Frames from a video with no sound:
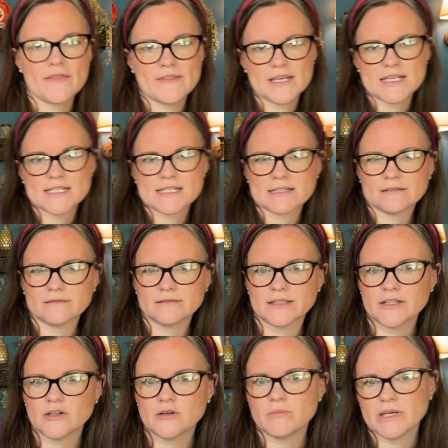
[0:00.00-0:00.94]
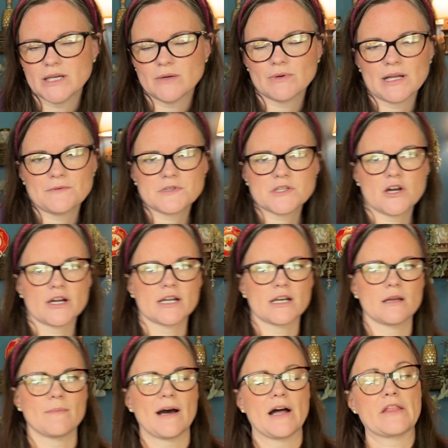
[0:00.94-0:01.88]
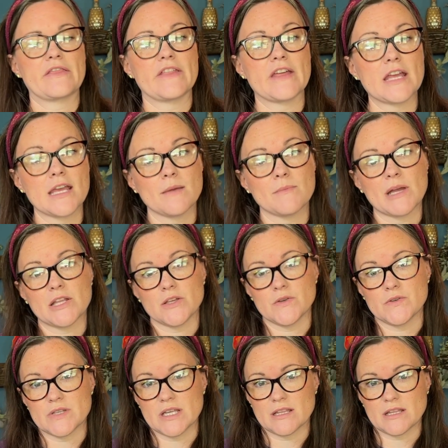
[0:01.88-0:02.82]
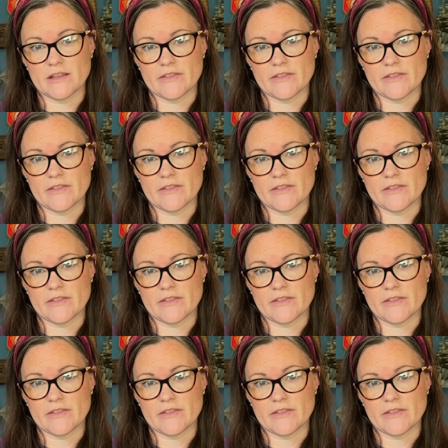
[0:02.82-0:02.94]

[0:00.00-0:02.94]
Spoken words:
this a little bit when I was talking about theme and using the